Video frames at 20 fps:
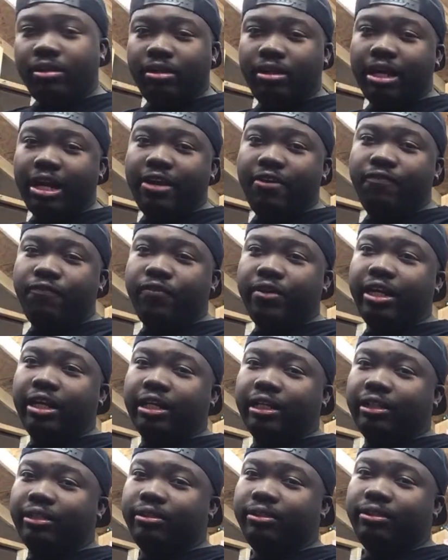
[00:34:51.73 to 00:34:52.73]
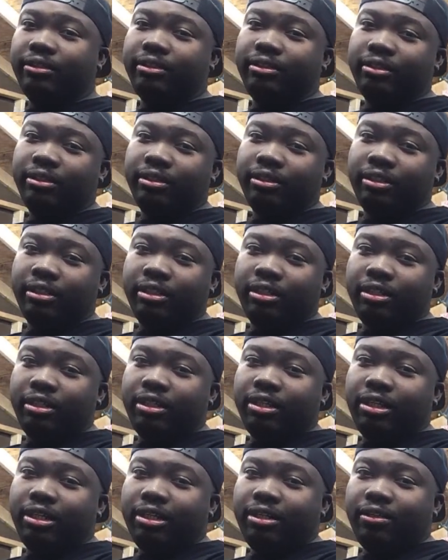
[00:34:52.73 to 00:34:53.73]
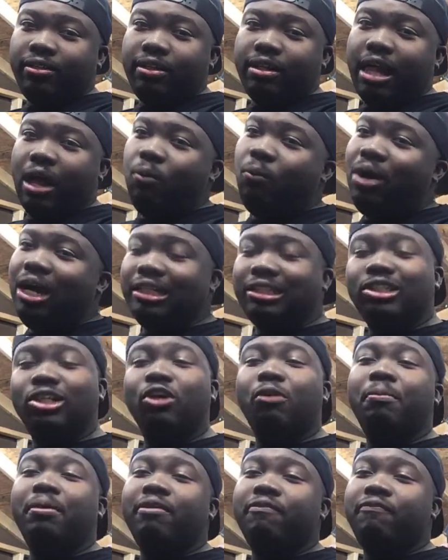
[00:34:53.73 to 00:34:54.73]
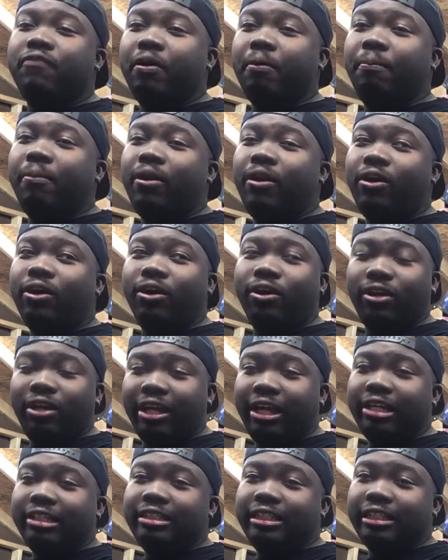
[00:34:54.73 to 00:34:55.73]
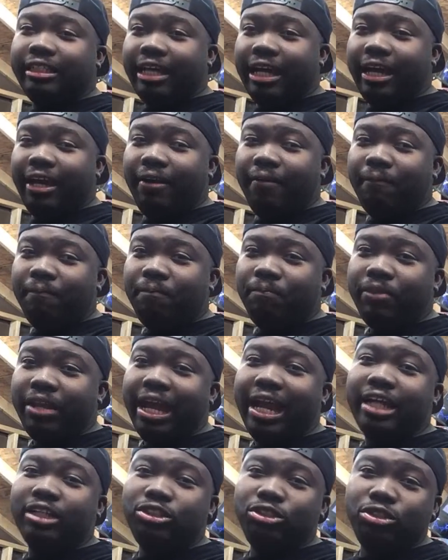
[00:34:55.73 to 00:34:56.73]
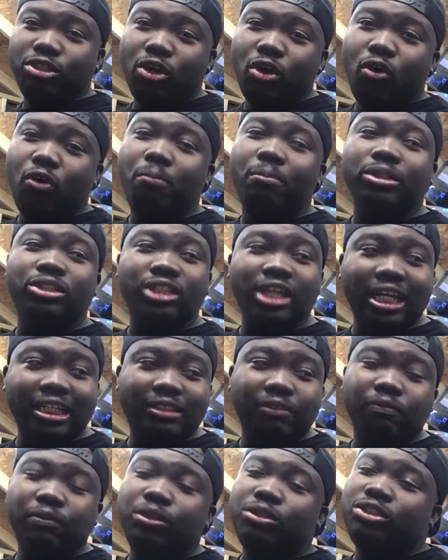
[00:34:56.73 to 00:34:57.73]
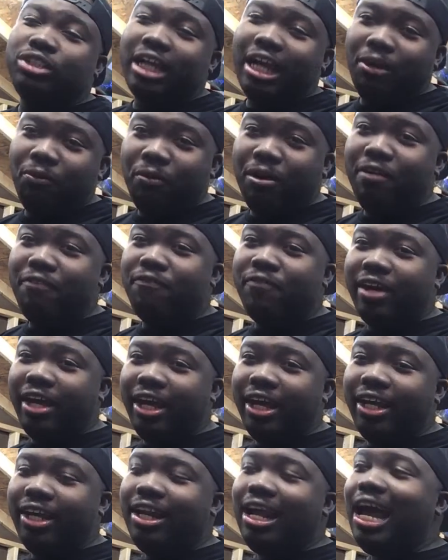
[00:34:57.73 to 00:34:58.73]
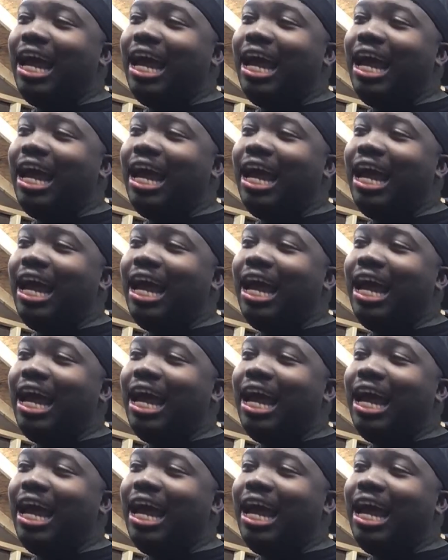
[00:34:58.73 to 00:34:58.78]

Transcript: How you feeling? I watched a little bit of football earlier today. As you know, I'm a Jacksonville Jaguar fan.